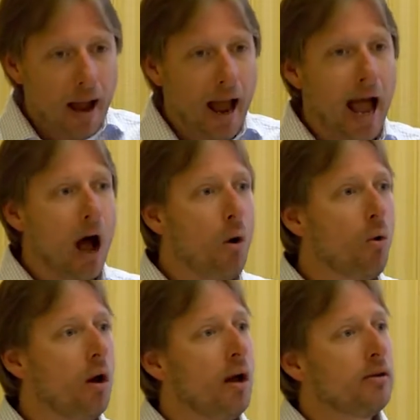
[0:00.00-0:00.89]
how
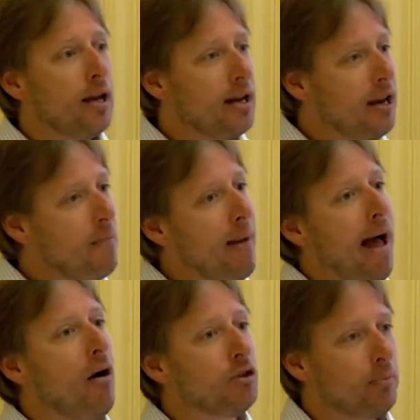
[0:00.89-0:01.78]
taking a
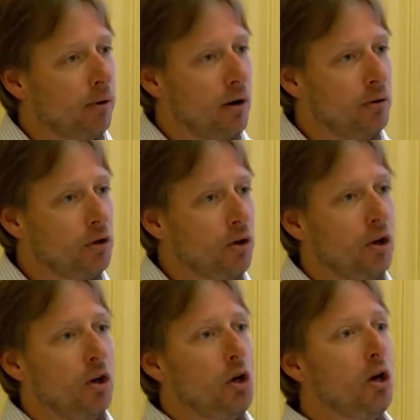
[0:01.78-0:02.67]
balanced approach,
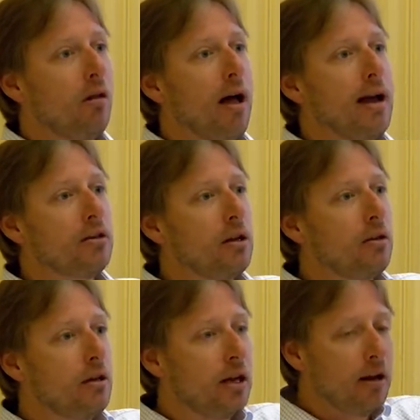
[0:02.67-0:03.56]

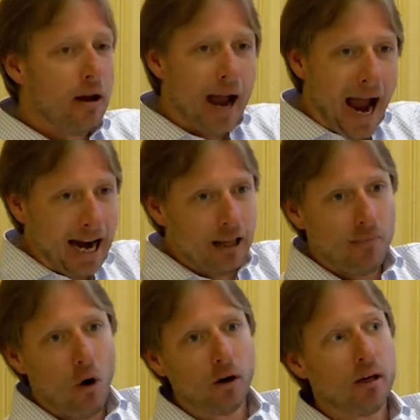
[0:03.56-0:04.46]
utilizing the
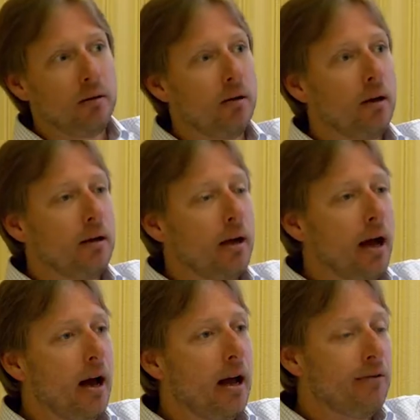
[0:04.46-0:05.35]
out-of-the-market
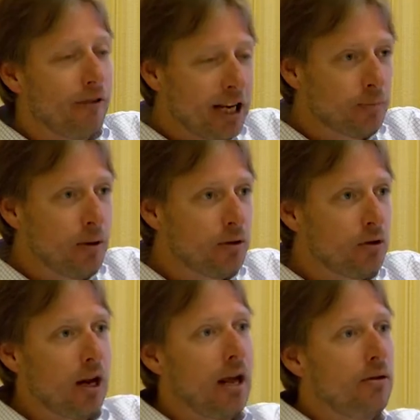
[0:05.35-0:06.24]

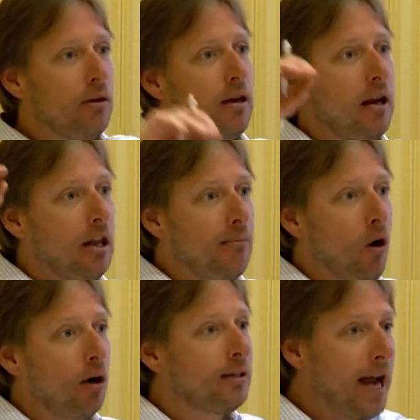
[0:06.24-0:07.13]
investments and the
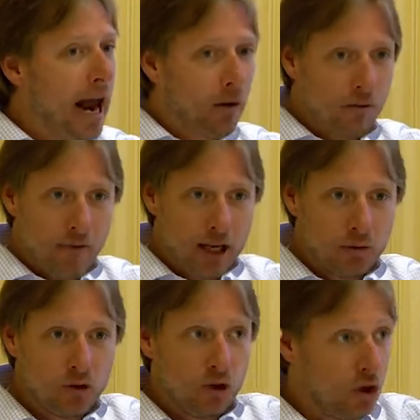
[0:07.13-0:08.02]
in-the-market tactical
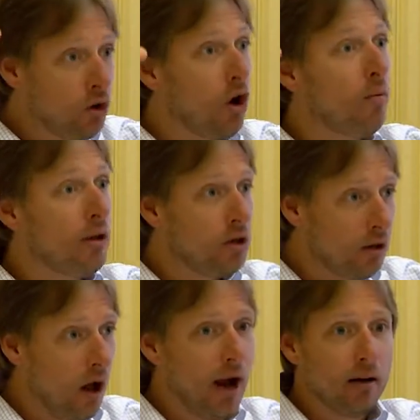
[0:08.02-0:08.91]
investments that you told me that you
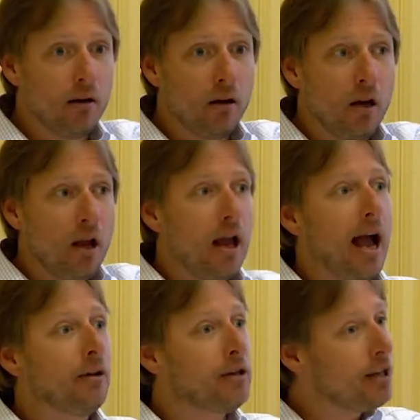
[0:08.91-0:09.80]
like,
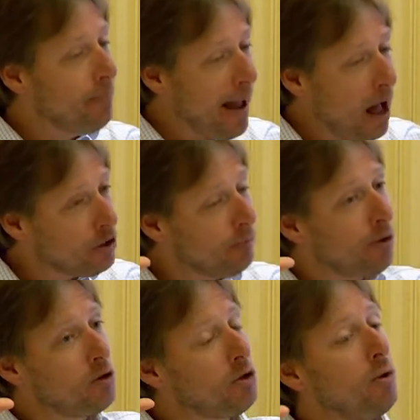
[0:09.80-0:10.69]
how taking a balanced
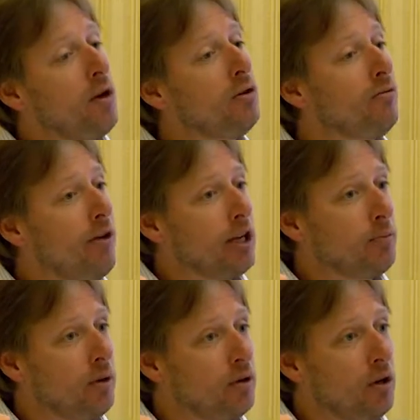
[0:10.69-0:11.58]
approach between those
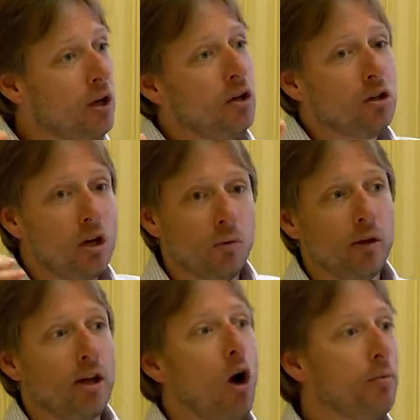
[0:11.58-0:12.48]
investments could
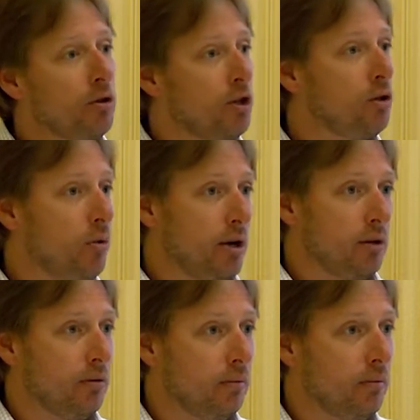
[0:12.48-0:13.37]
really help your situation?